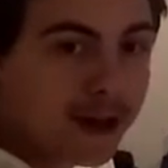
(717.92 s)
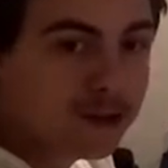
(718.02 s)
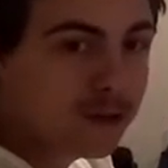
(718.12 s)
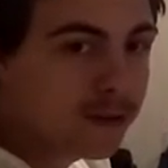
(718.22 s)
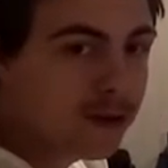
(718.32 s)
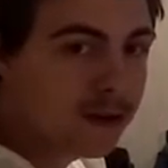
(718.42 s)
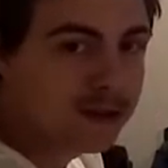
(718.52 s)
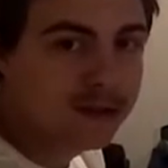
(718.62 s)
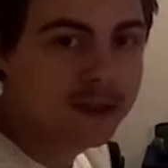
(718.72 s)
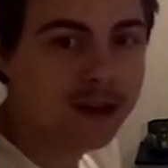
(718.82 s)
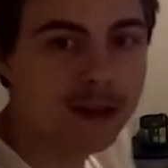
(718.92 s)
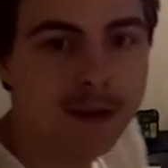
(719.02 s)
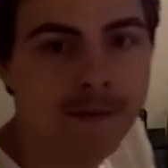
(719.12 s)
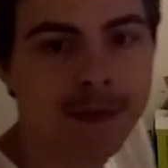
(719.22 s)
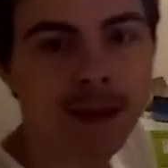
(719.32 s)
mask over there. Can you see that?
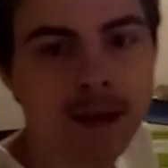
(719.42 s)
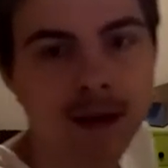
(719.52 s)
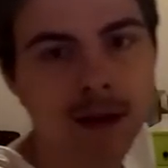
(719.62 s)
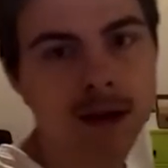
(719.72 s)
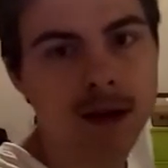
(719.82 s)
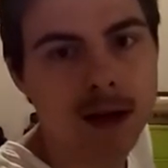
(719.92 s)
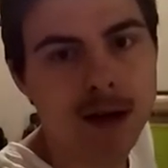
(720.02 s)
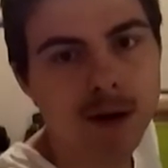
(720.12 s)
I